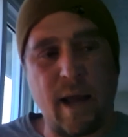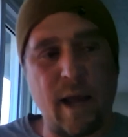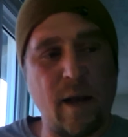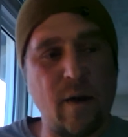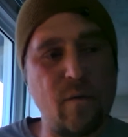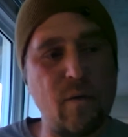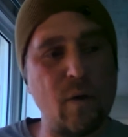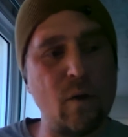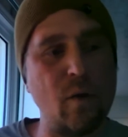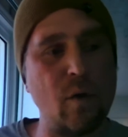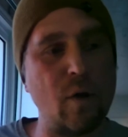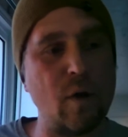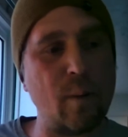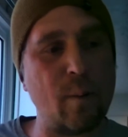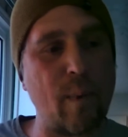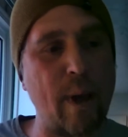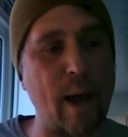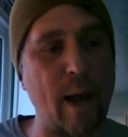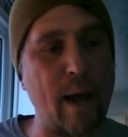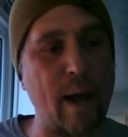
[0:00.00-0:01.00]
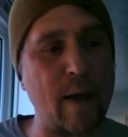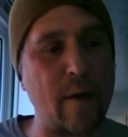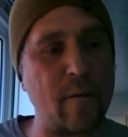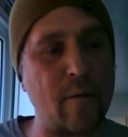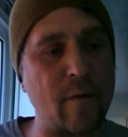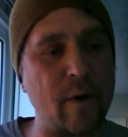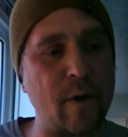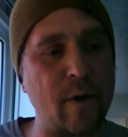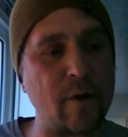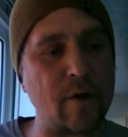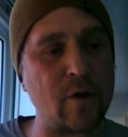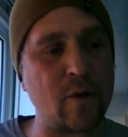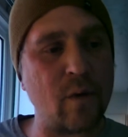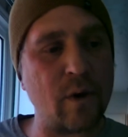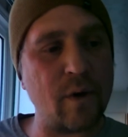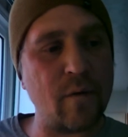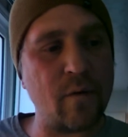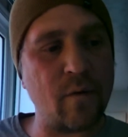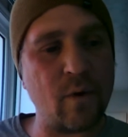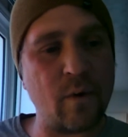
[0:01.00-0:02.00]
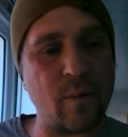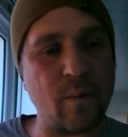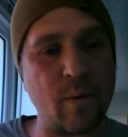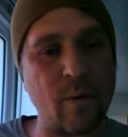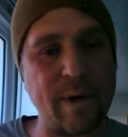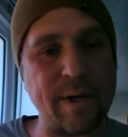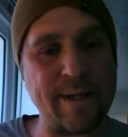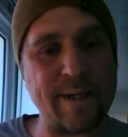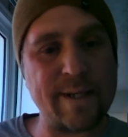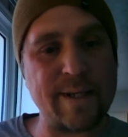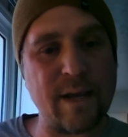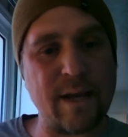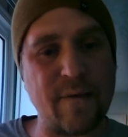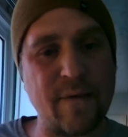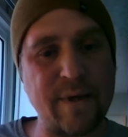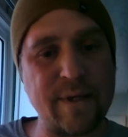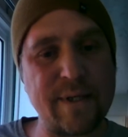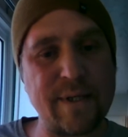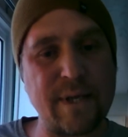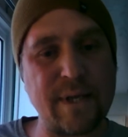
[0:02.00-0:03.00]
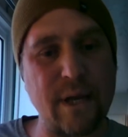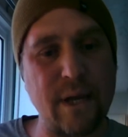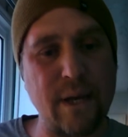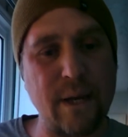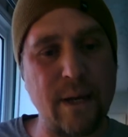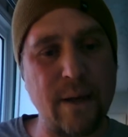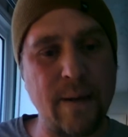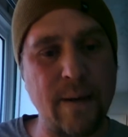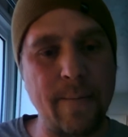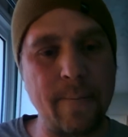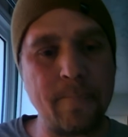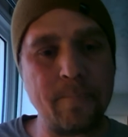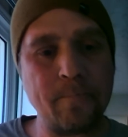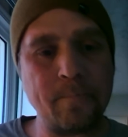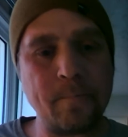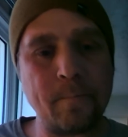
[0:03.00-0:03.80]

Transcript: And if you look back at figure 24.17,